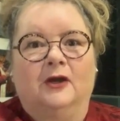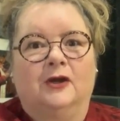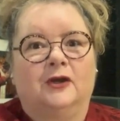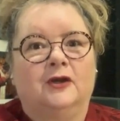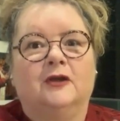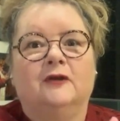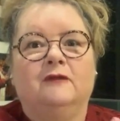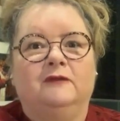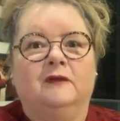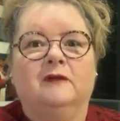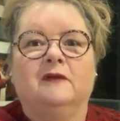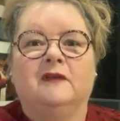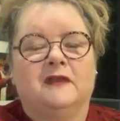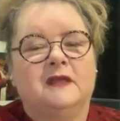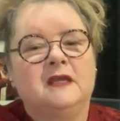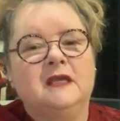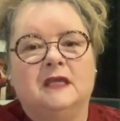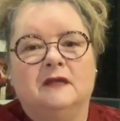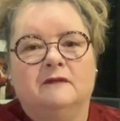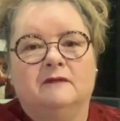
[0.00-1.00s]
I don't know if you're
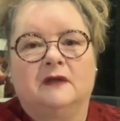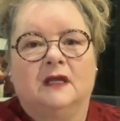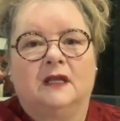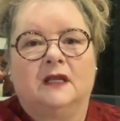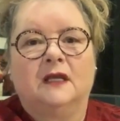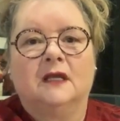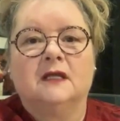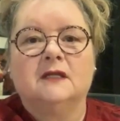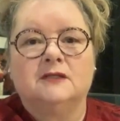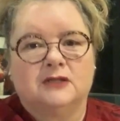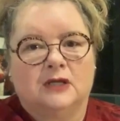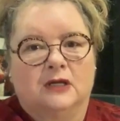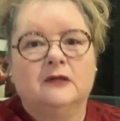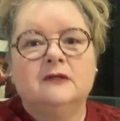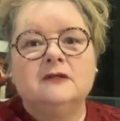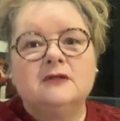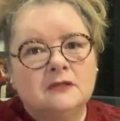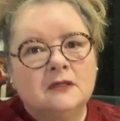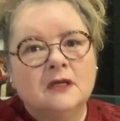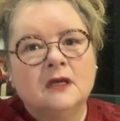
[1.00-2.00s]
thinking of getting it.
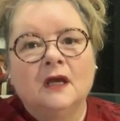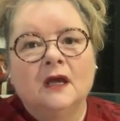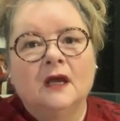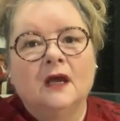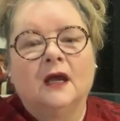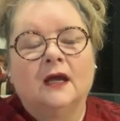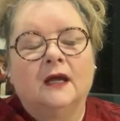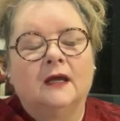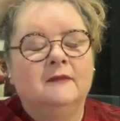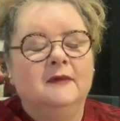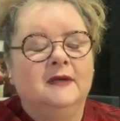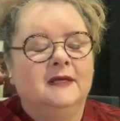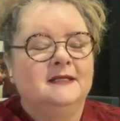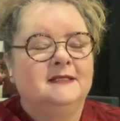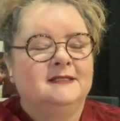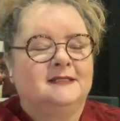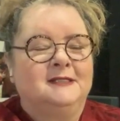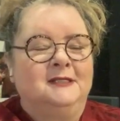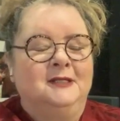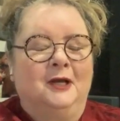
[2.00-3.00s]
Don't.
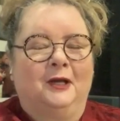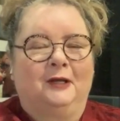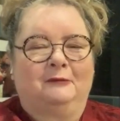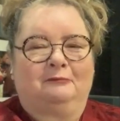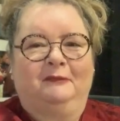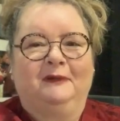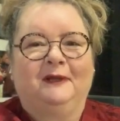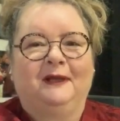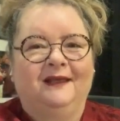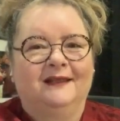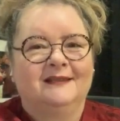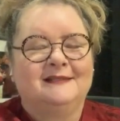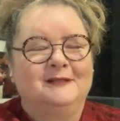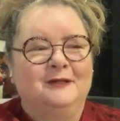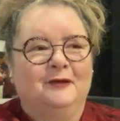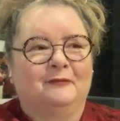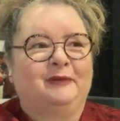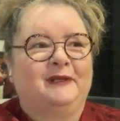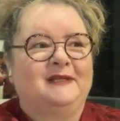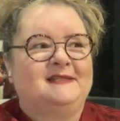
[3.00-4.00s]
It's
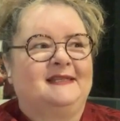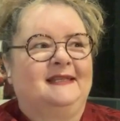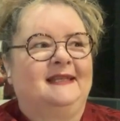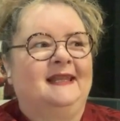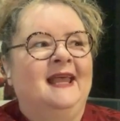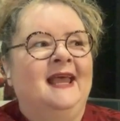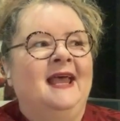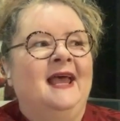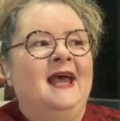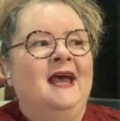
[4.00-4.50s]
not pleasant.